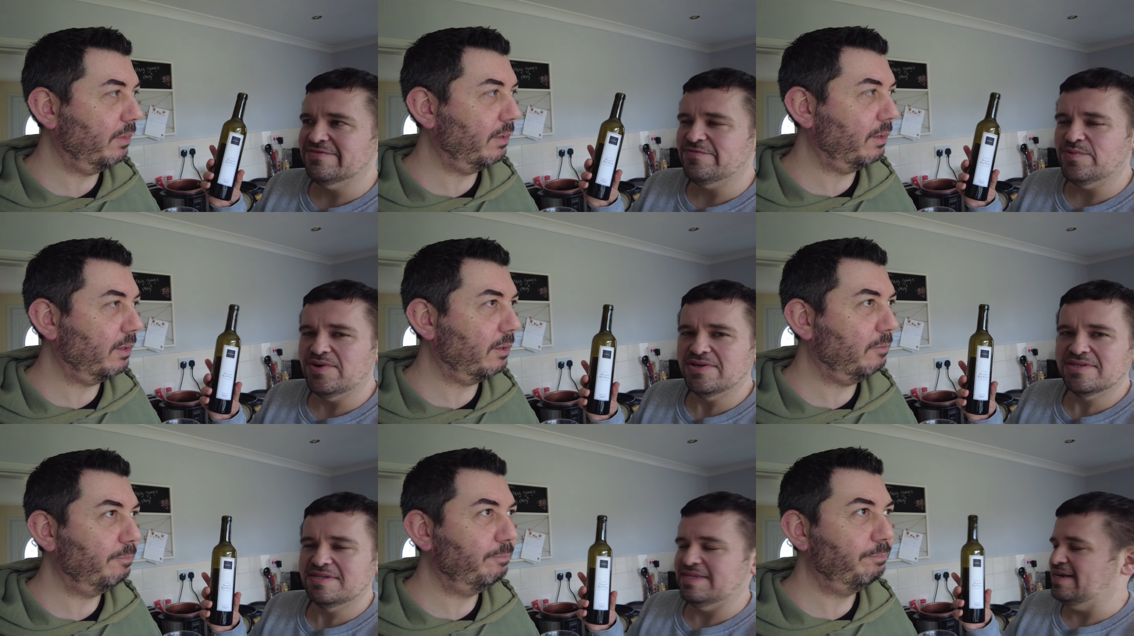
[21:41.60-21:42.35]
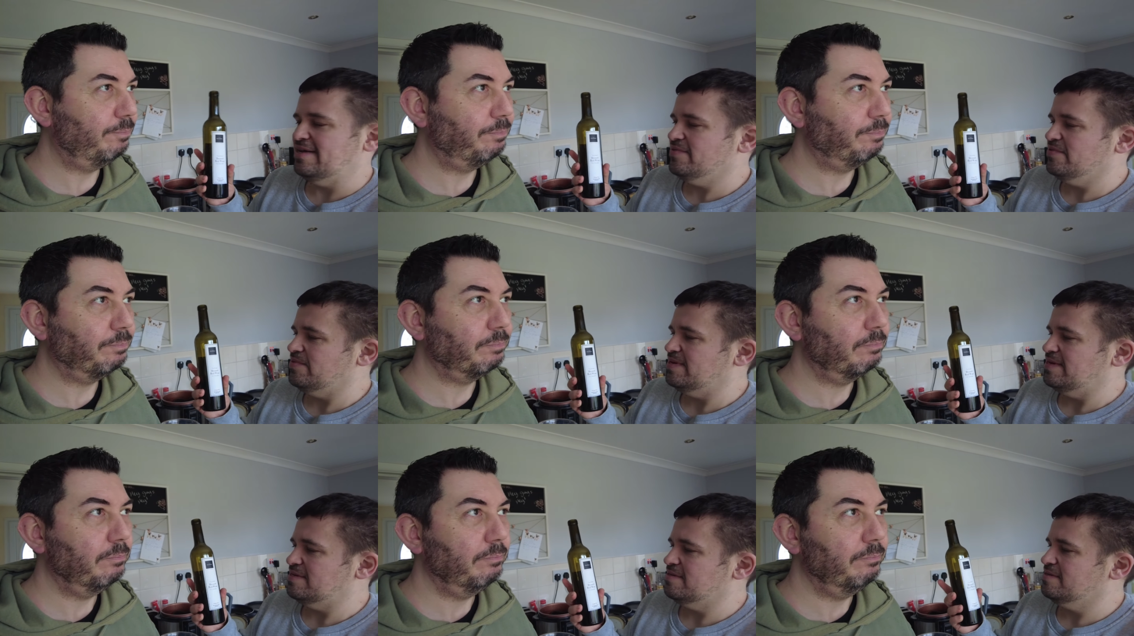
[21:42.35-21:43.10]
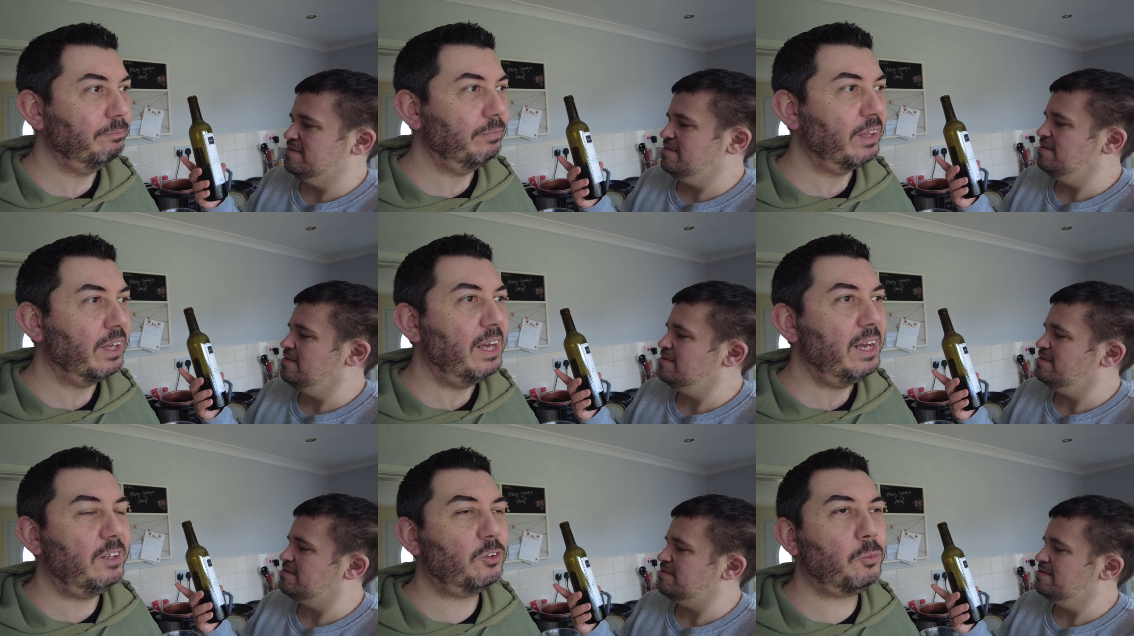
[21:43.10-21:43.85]
Speaker 1: they've watered down the wine.
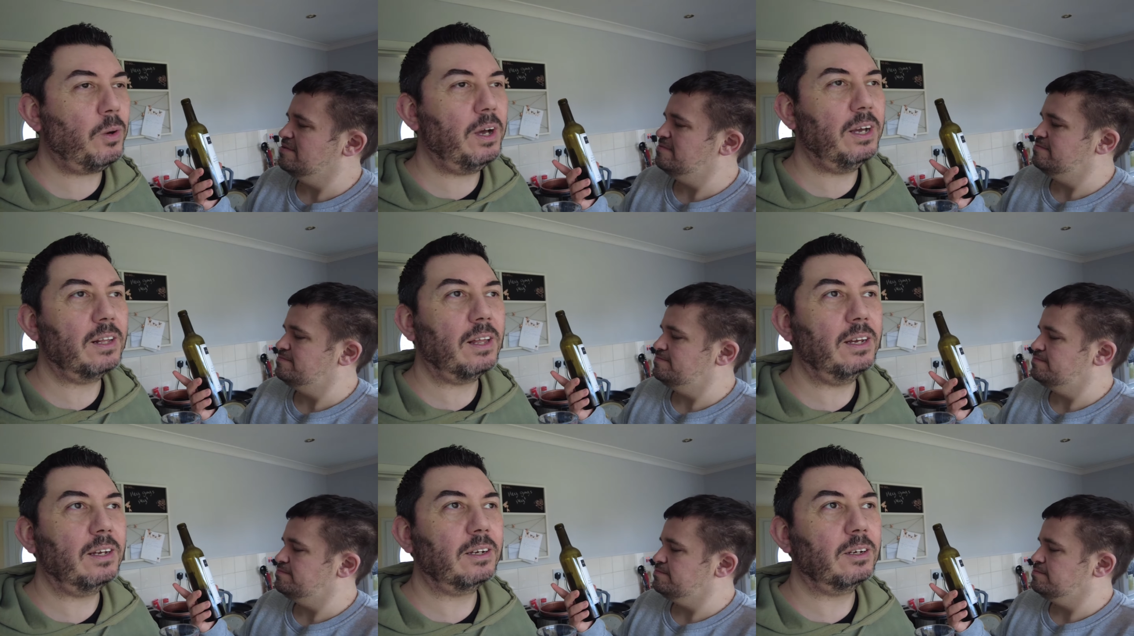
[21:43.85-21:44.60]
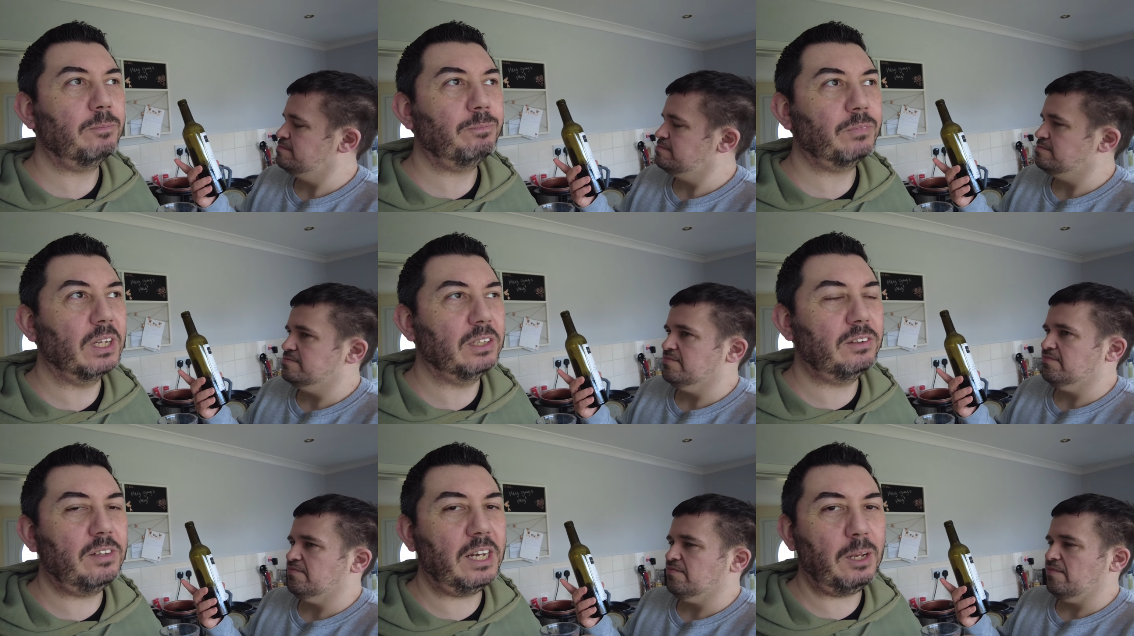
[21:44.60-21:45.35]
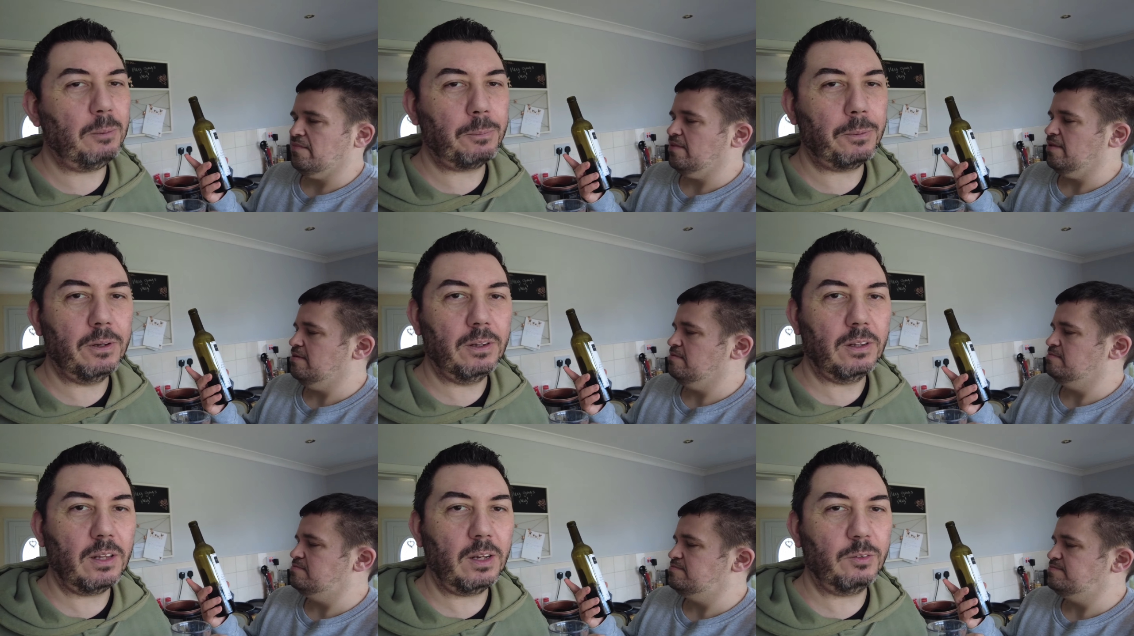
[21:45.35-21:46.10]
Speaker 2: It's, it's quite a, like, deep,
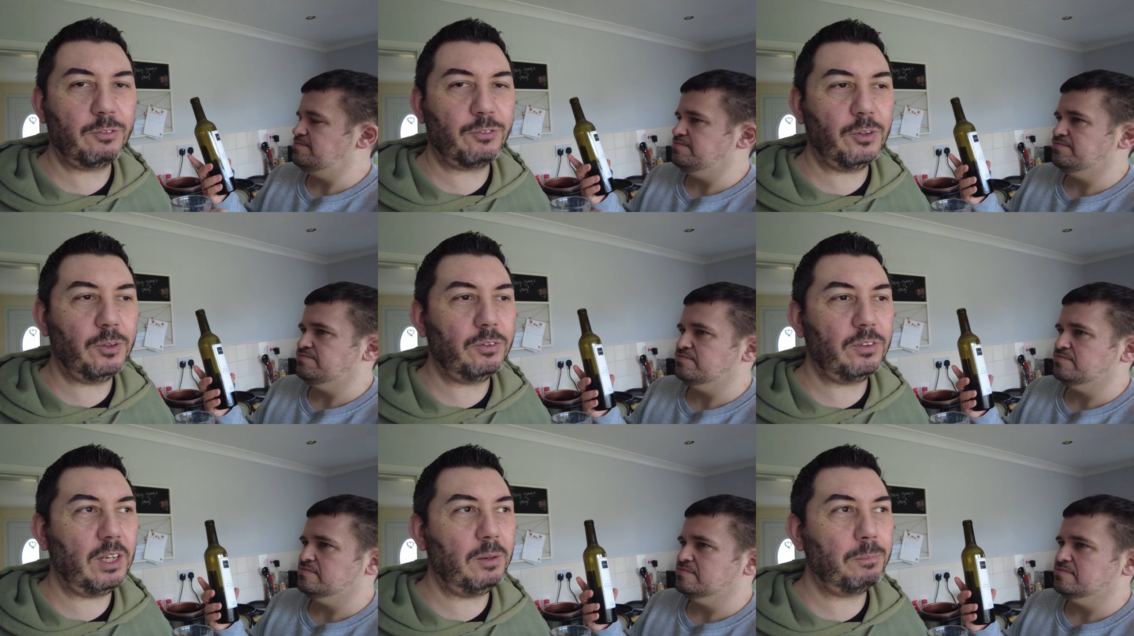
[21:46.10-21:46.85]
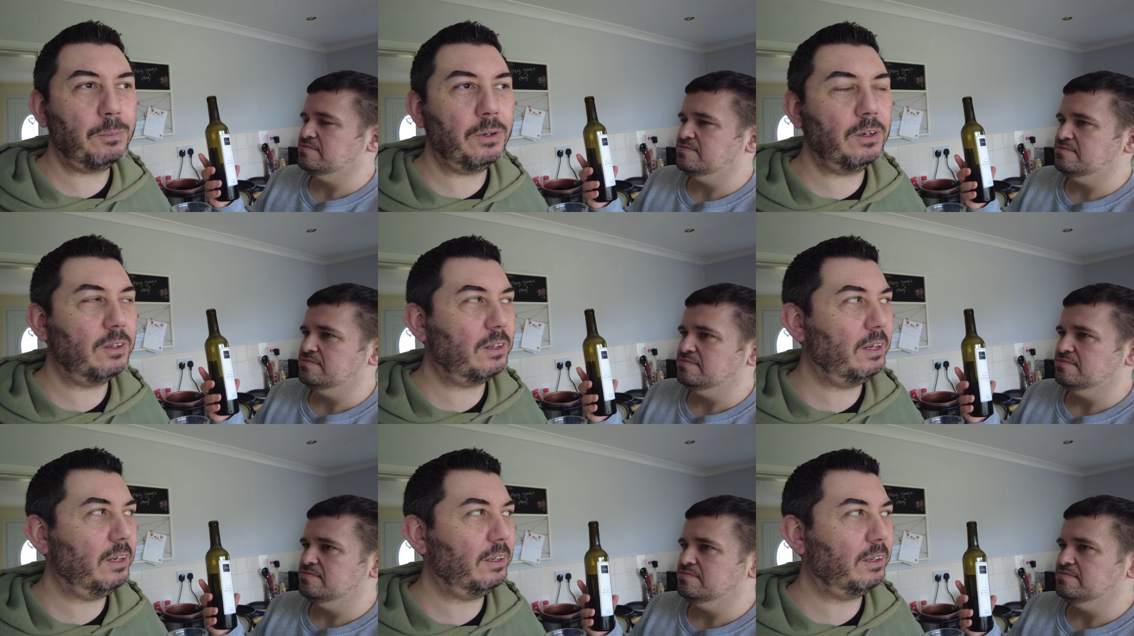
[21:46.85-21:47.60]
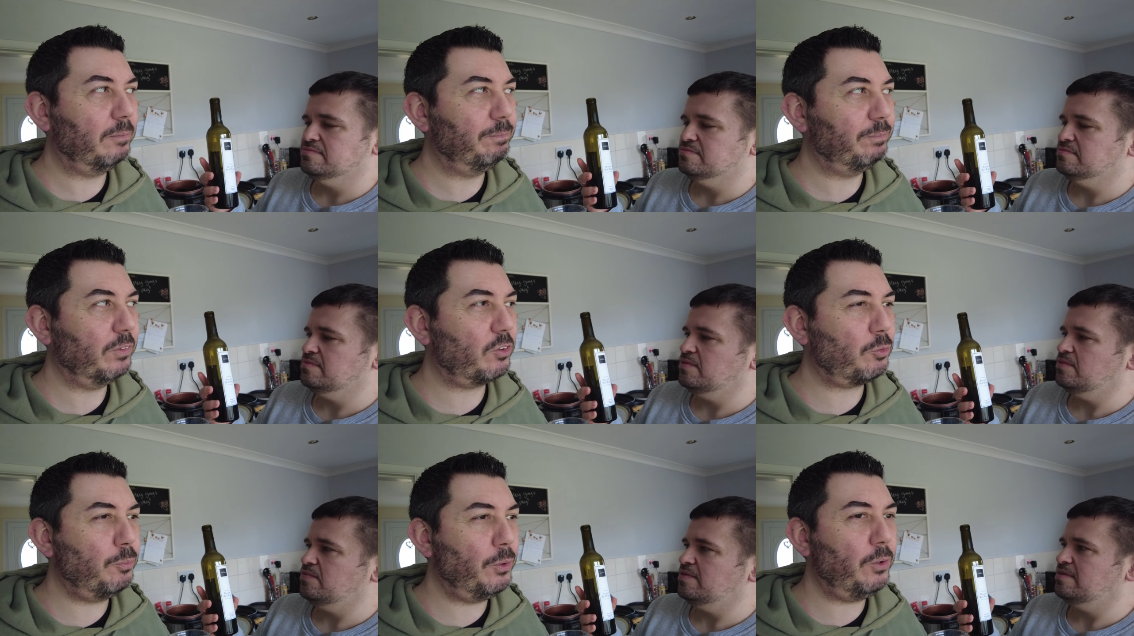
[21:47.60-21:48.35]
like, fruity, but, like,
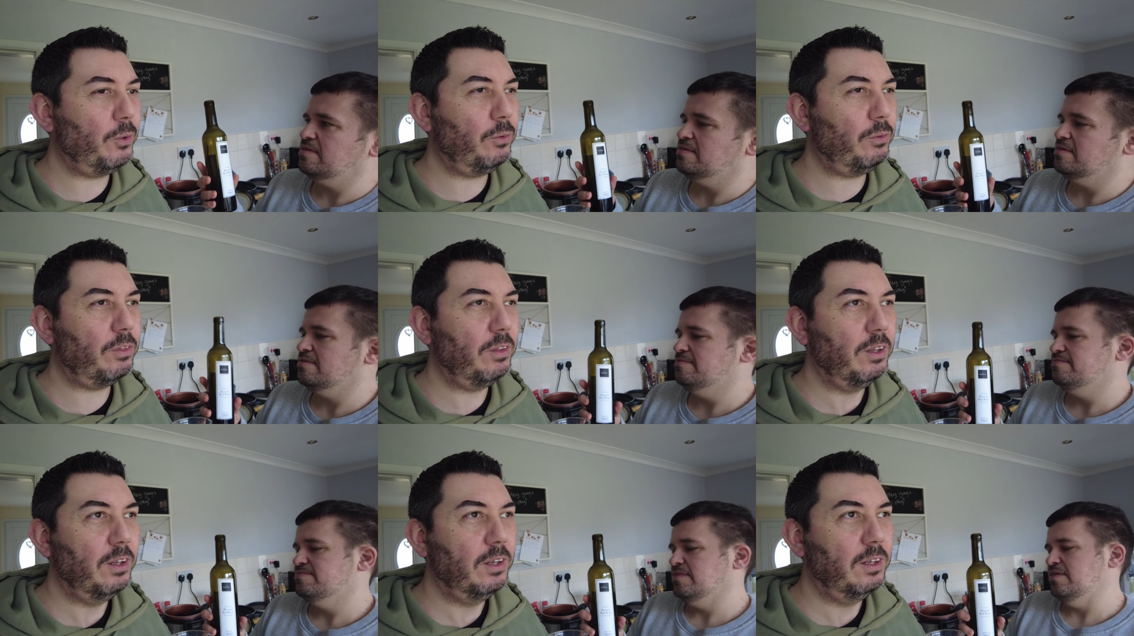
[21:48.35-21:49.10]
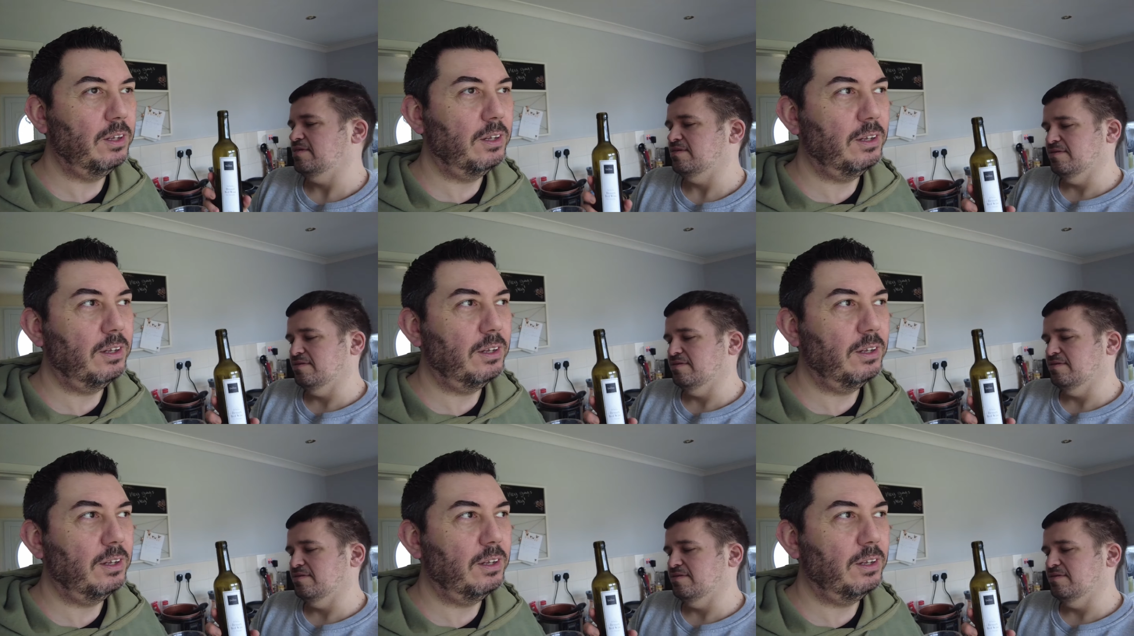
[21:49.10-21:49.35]
smooth... Yeah.